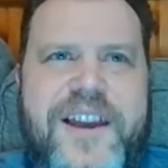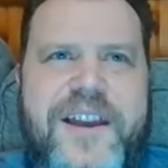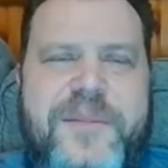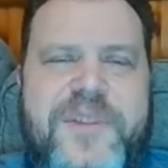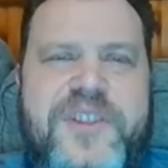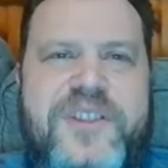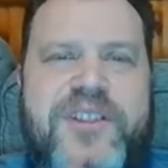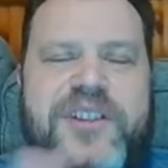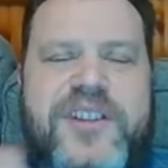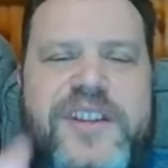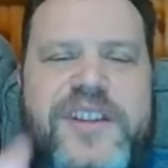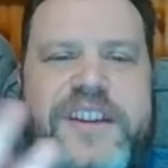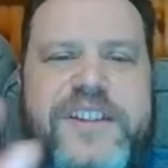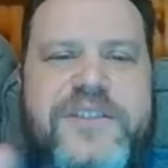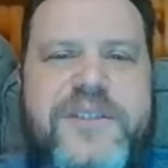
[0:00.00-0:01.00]
I mean,
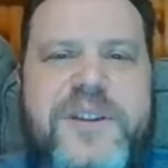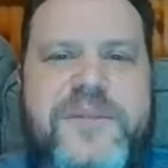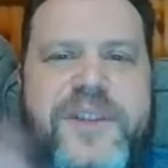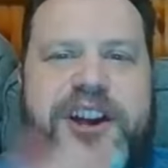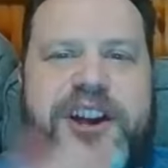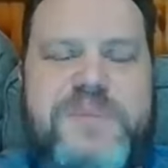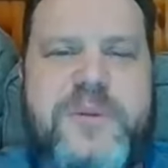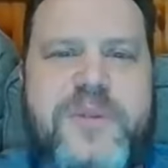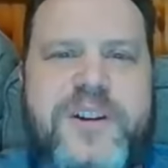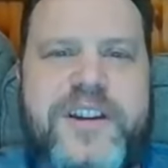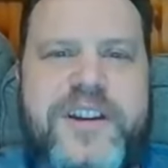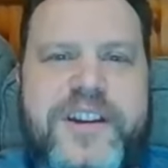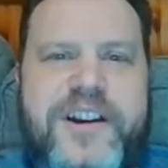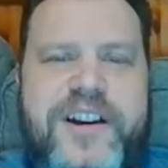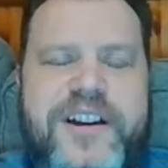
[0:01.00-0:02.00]
they've got to be
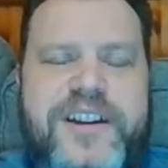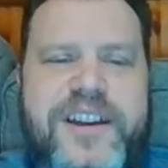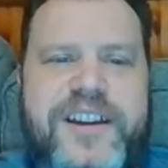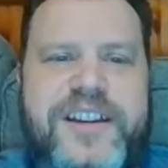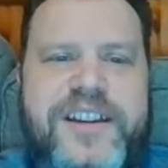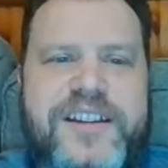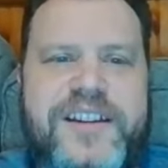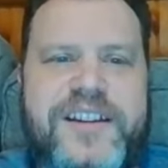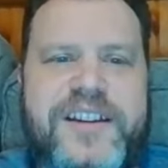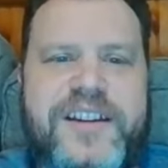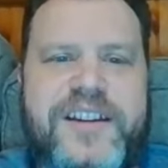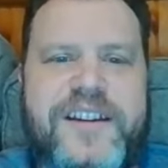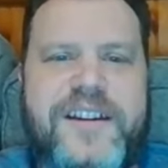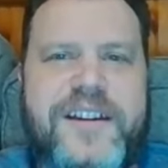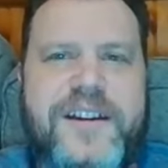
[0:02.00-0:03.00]
working on
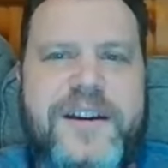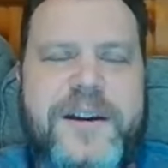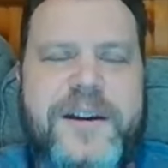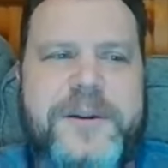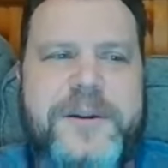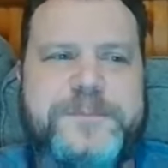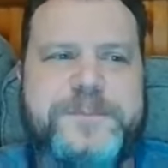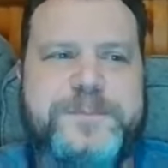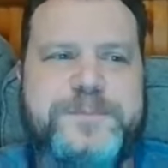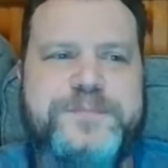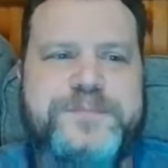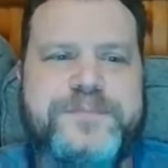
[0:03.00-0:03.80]
um